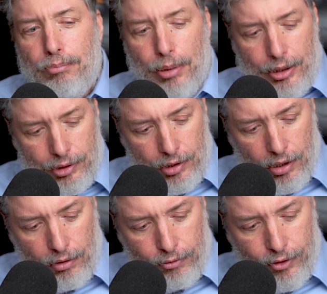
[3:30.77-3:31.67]
based
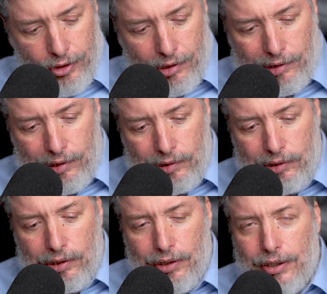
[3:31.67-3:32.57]
on a
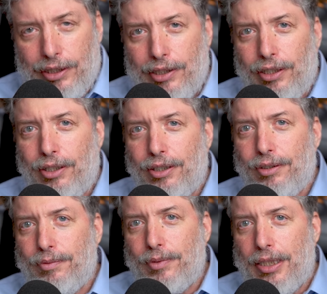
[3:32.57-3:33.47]
physicist uh,